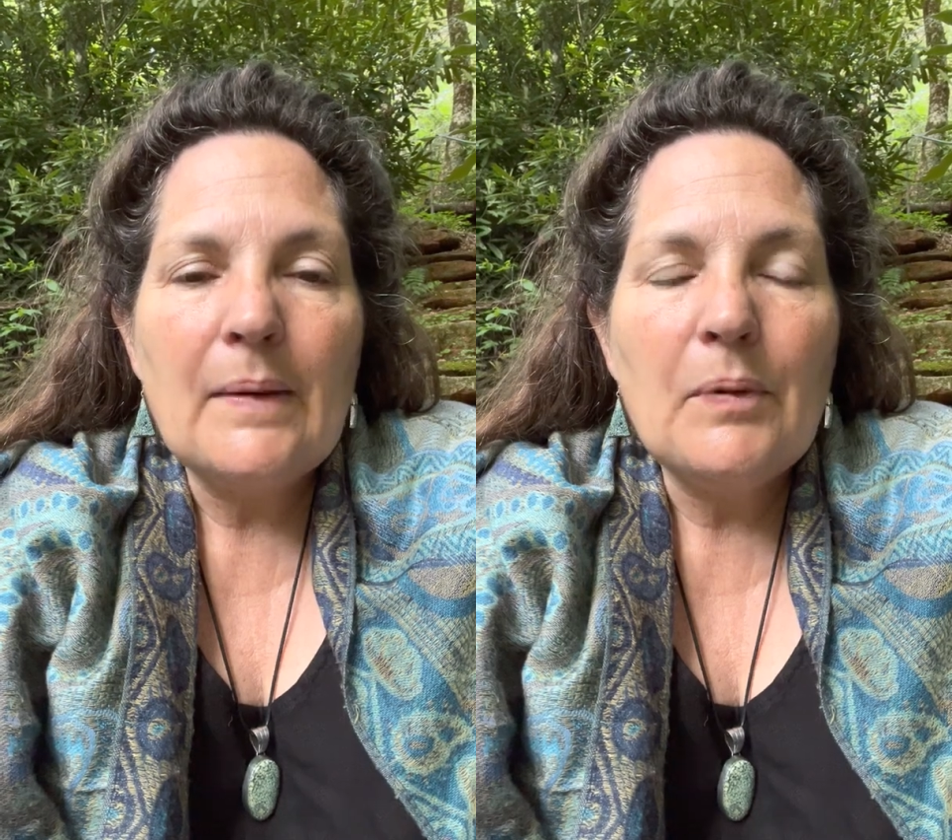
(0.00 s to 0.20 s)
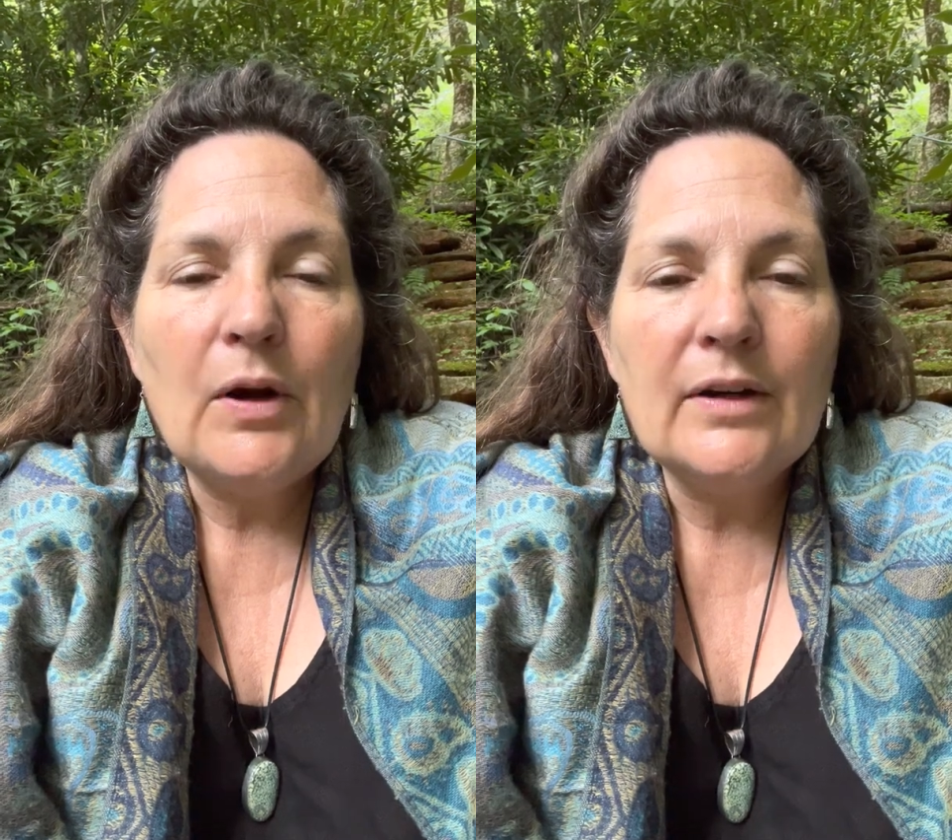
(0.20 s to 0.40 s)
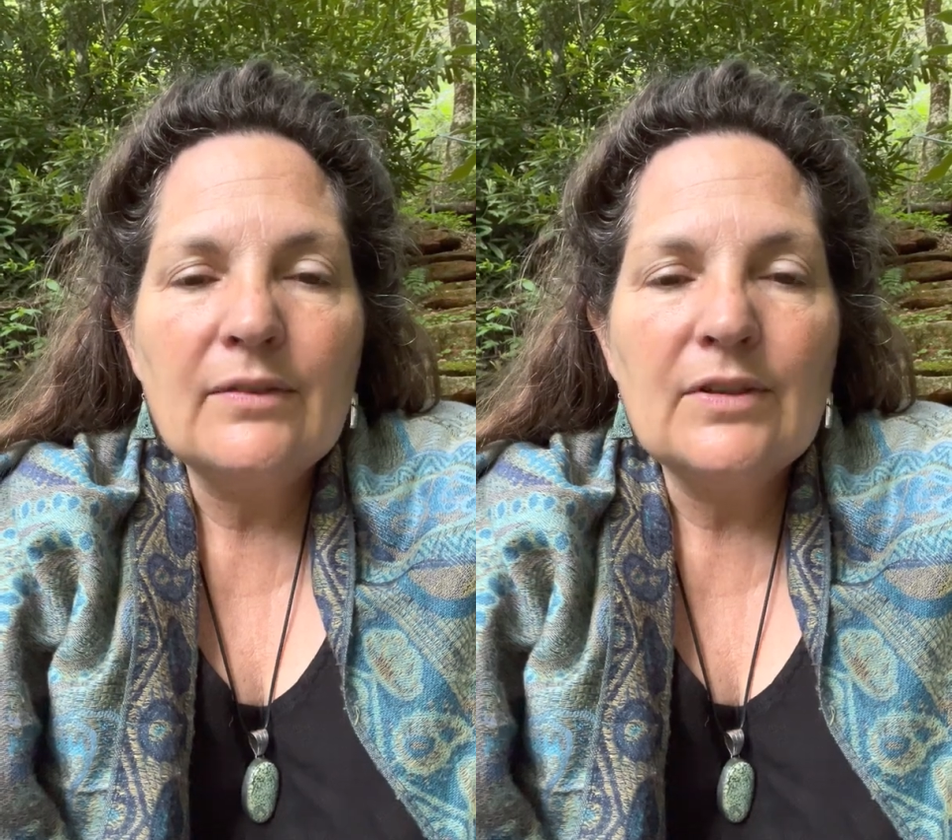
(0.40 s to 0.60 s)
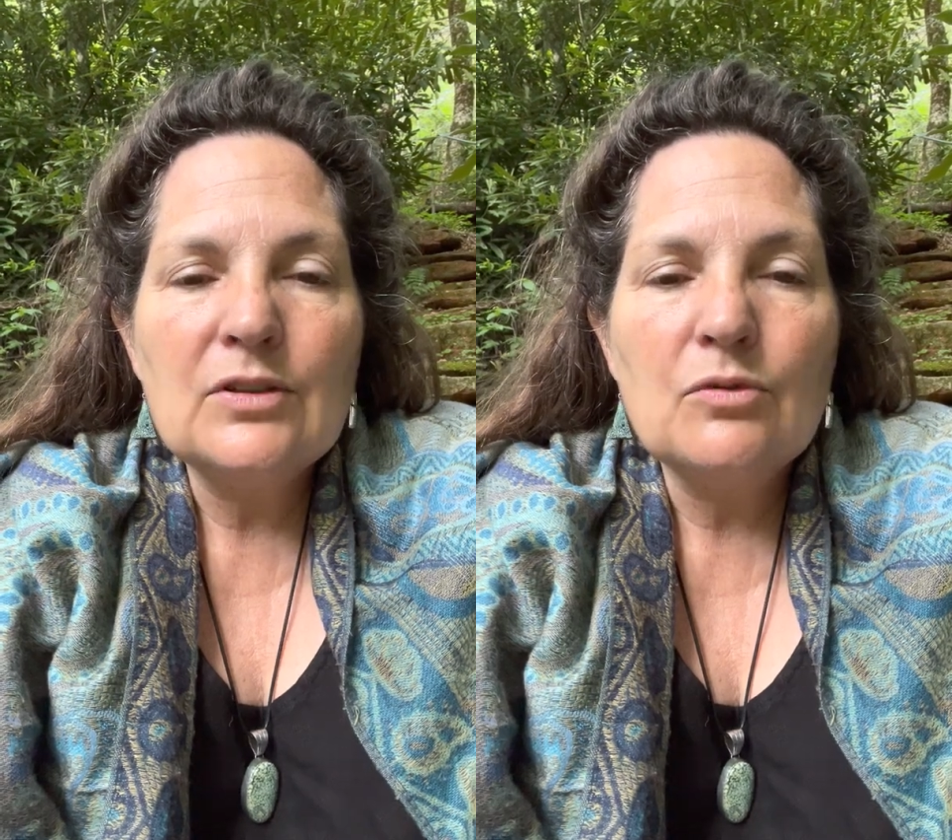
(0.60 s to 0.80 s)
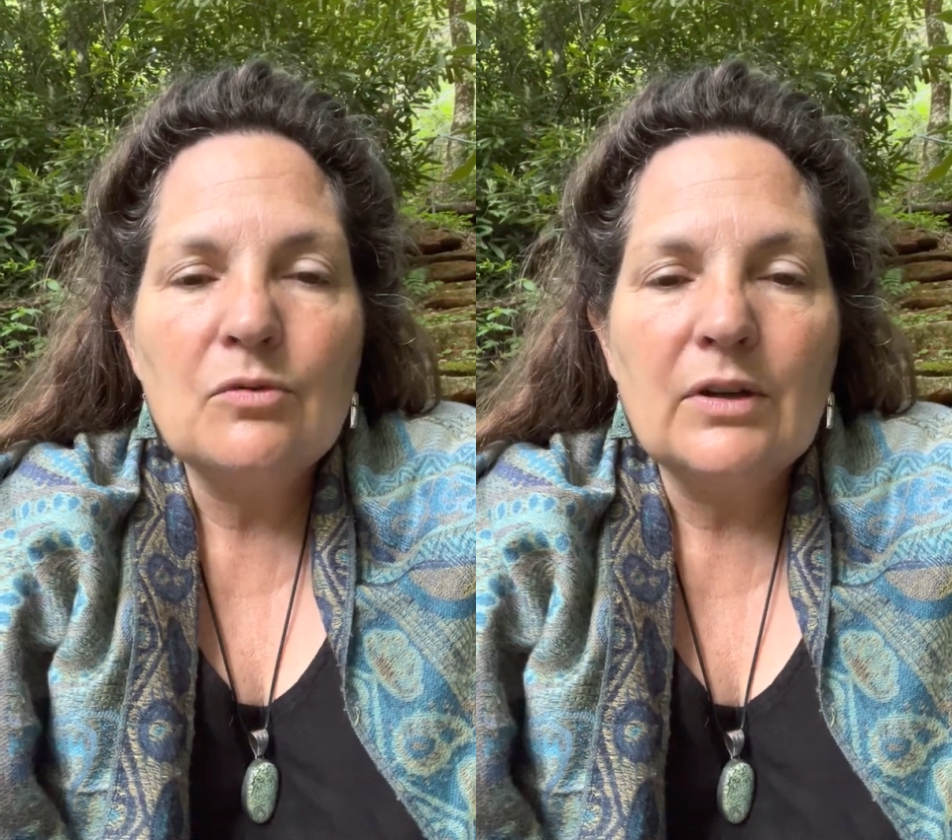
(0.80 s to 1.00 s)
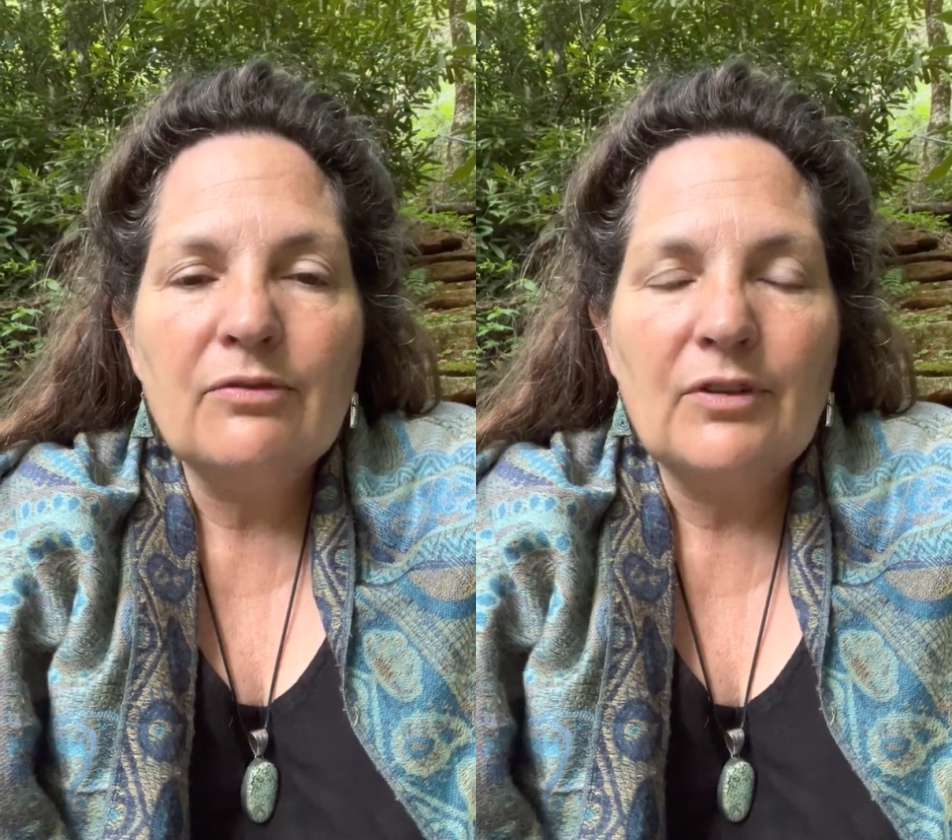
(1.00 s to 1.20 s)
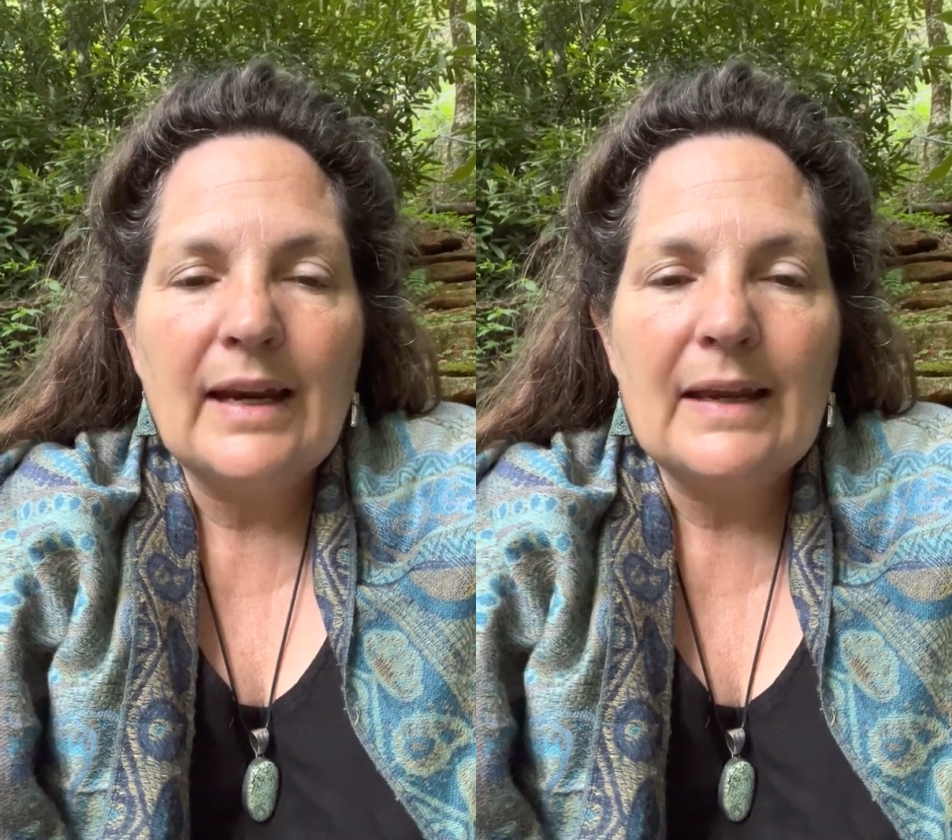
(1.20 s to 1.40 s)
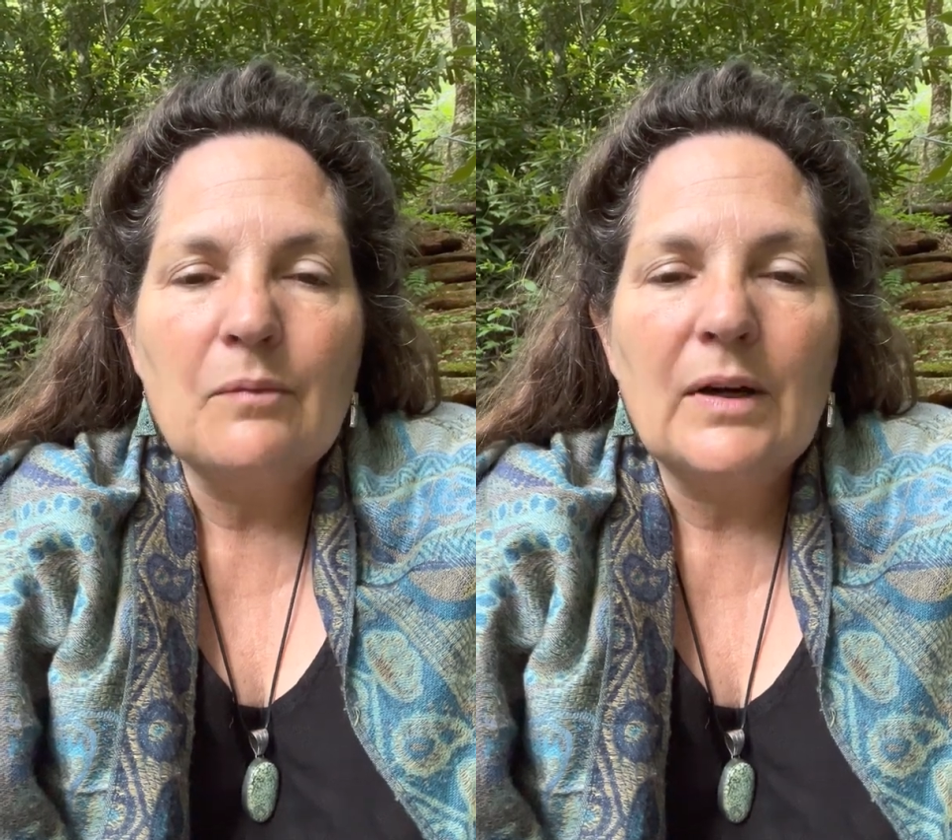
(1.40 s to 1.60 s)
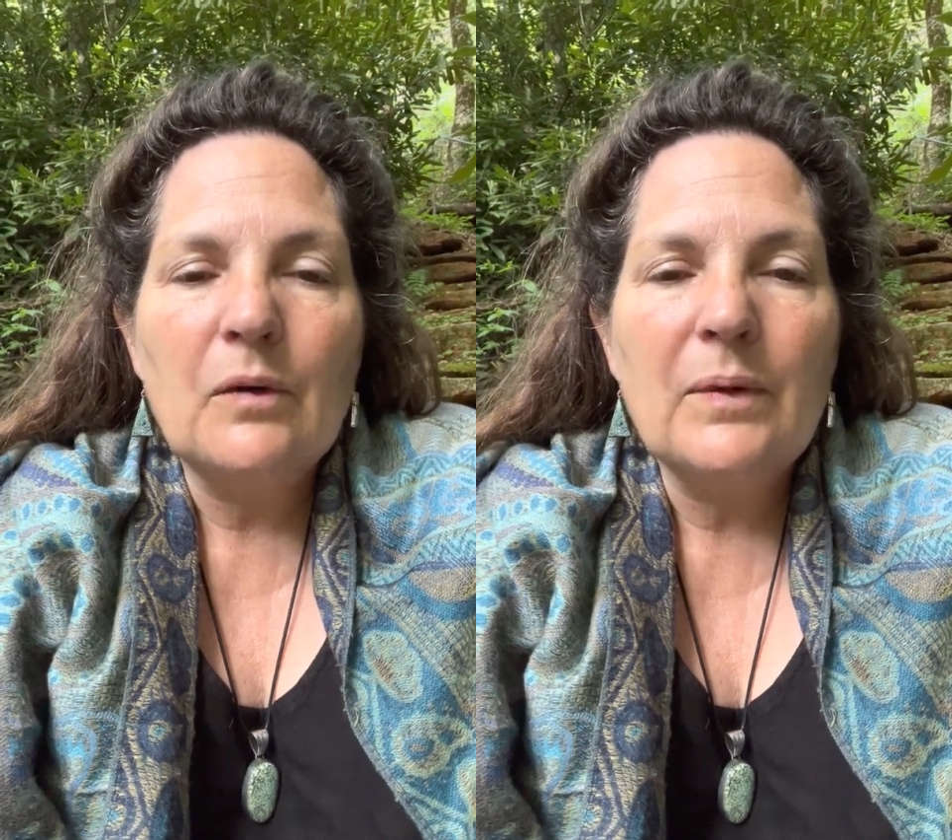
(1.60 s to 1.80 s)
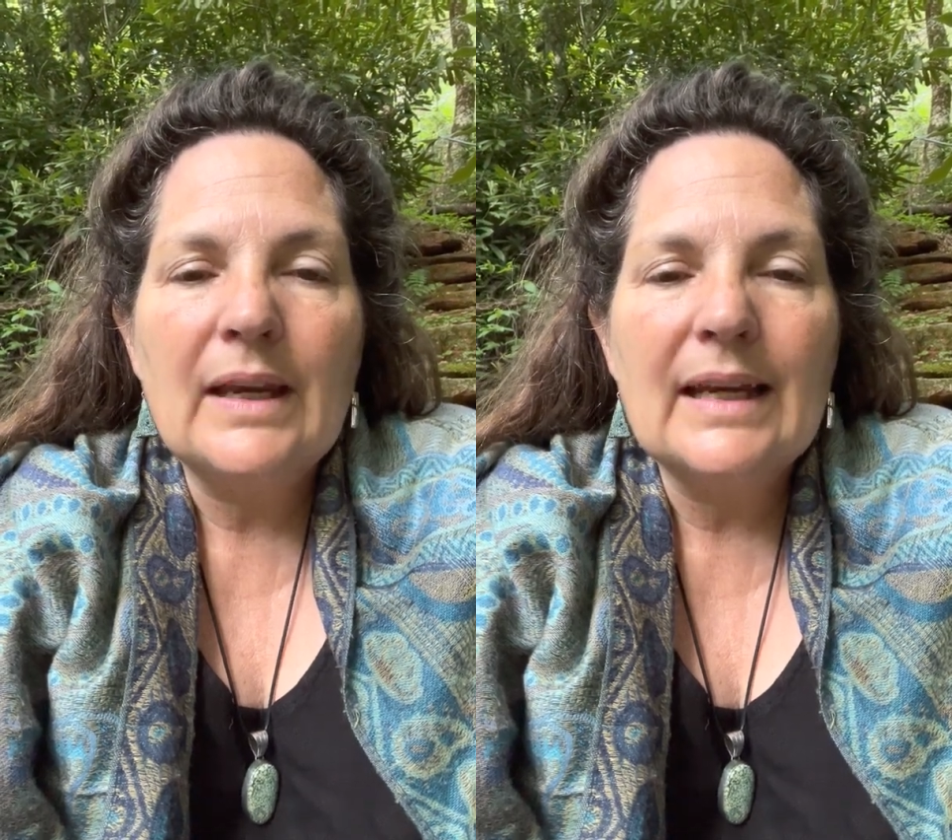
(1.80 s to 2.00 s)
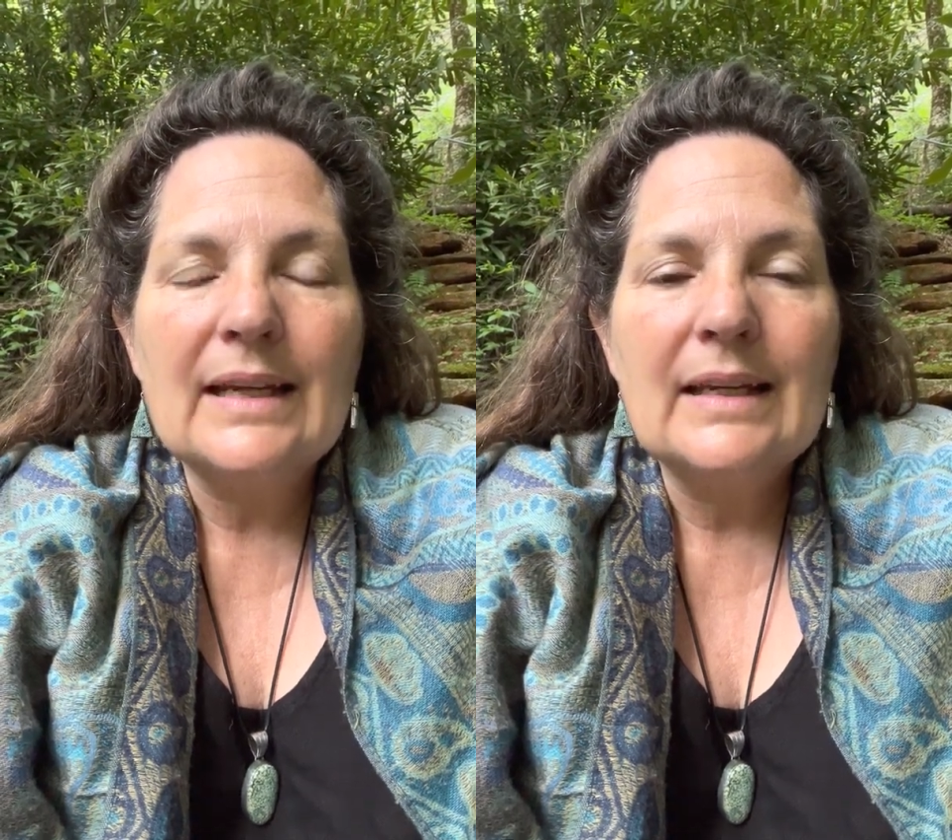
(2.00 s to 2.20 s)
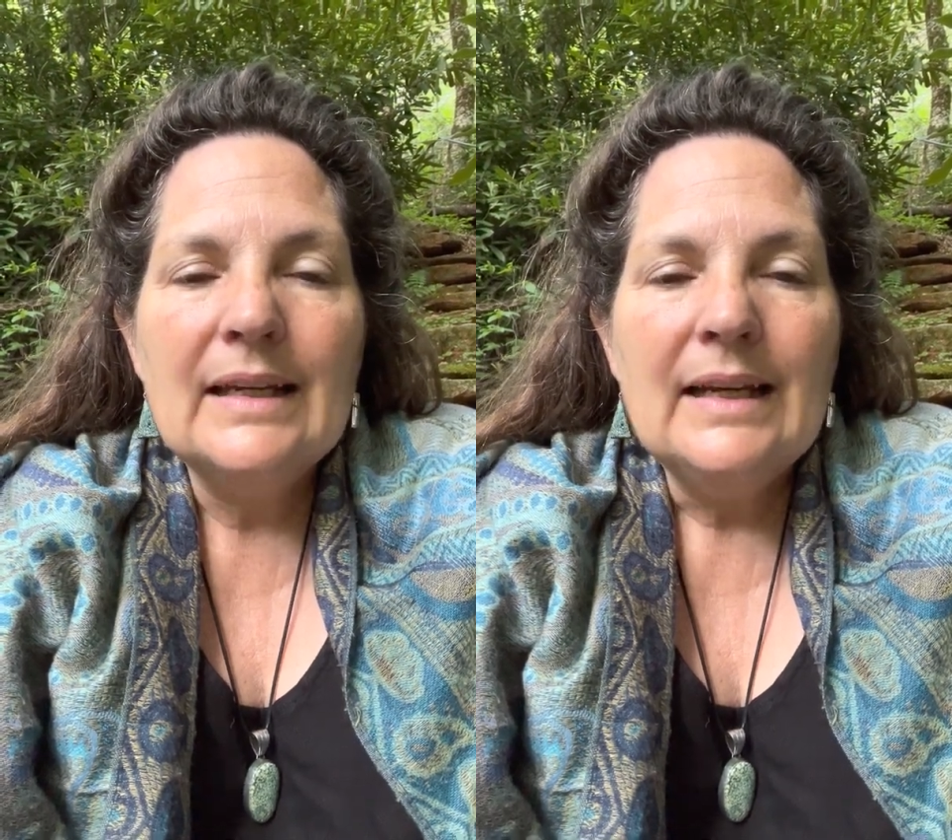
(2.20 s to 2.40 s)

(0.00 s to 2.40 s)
part of the door frame where we